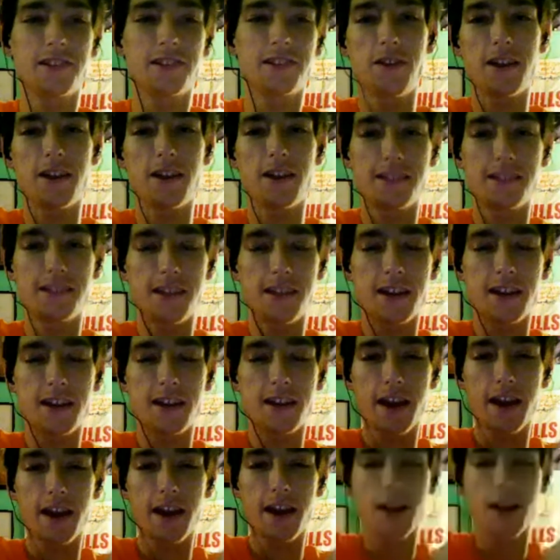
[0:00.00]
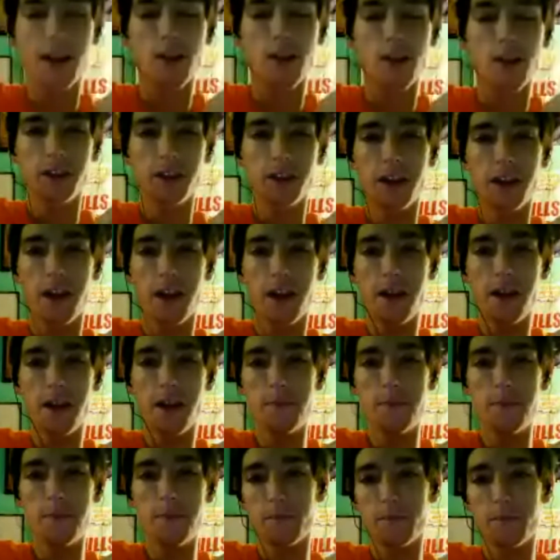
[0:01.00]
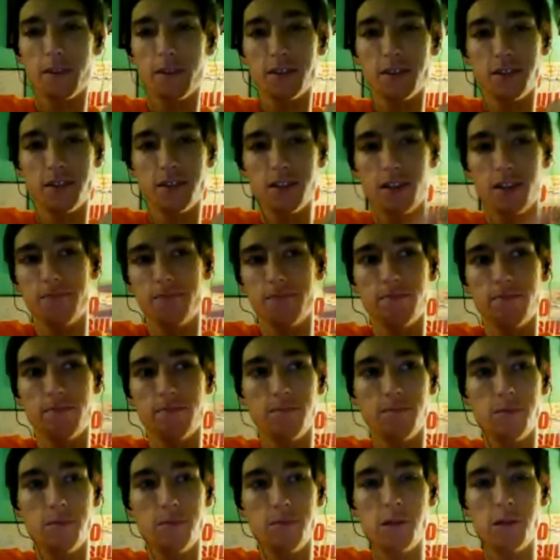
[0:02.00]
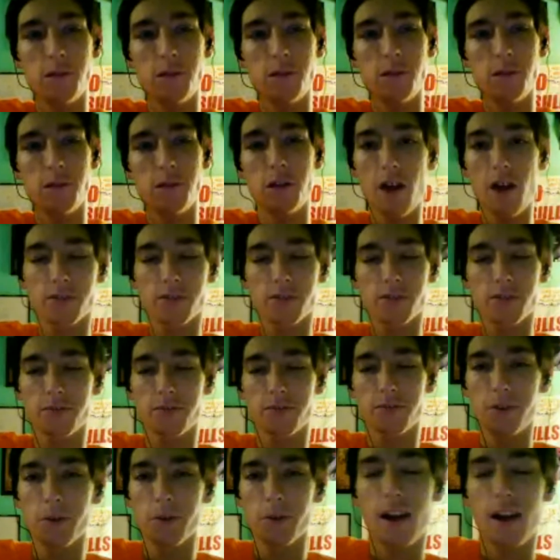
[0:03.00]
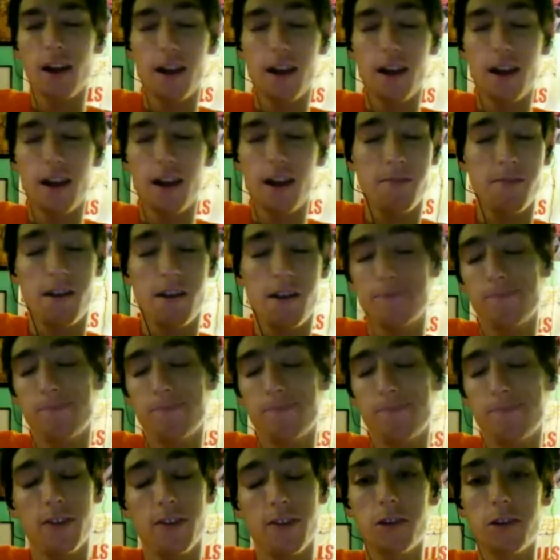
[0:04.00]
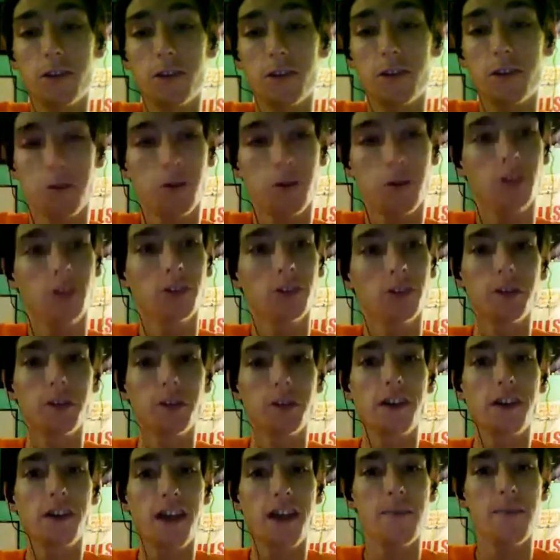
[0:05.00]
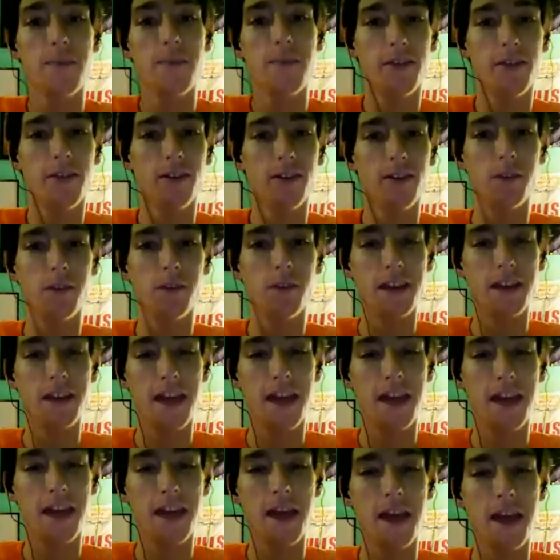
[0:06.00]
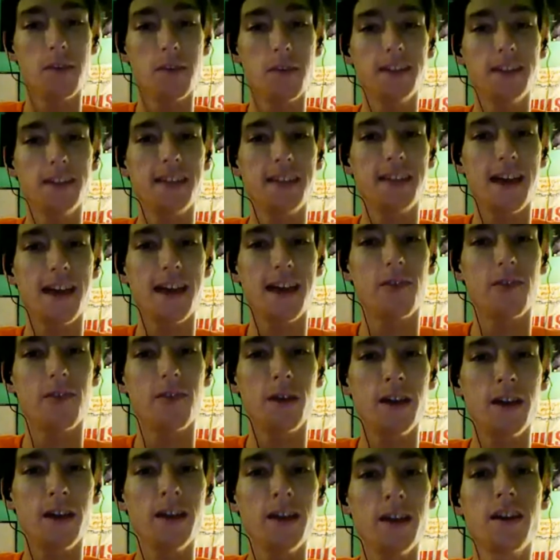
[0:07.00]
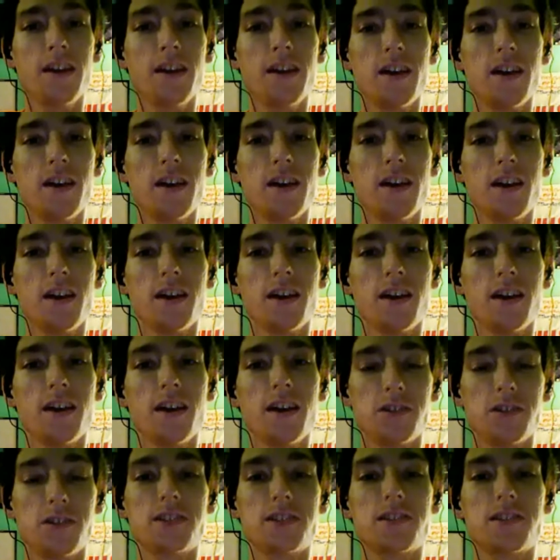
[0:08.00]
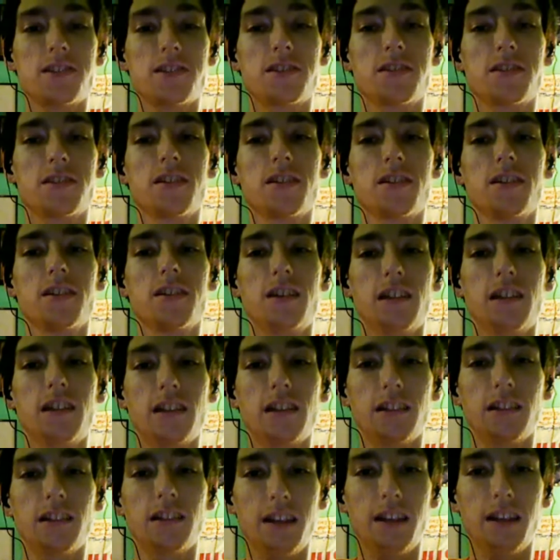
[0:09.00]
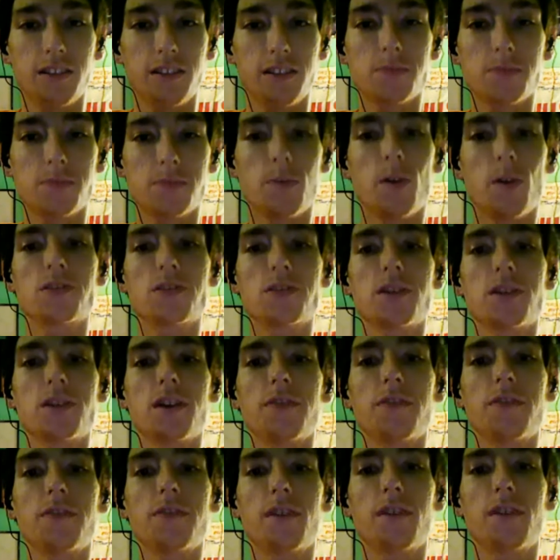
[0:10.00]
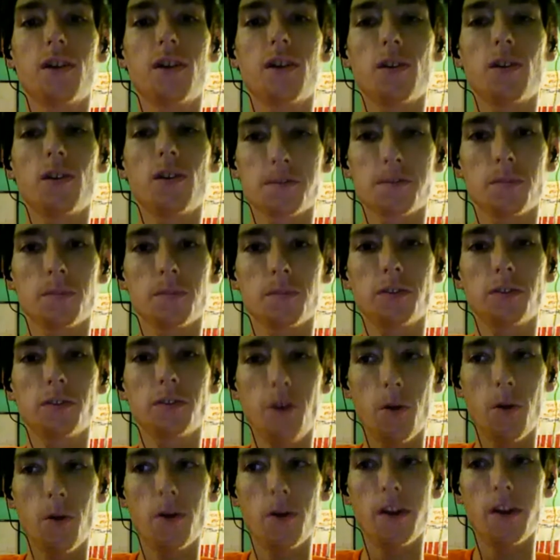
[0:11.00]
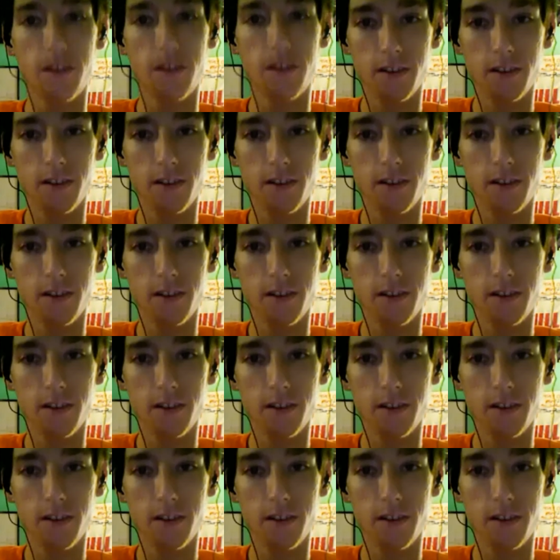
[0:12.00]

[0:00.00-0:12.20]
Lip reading: do you guys think Geiger called a good game? Because as a non-partial viewer, I thought he called a really good game. I thought when a game gets that way, you just let the smaller stuff go, let the note it.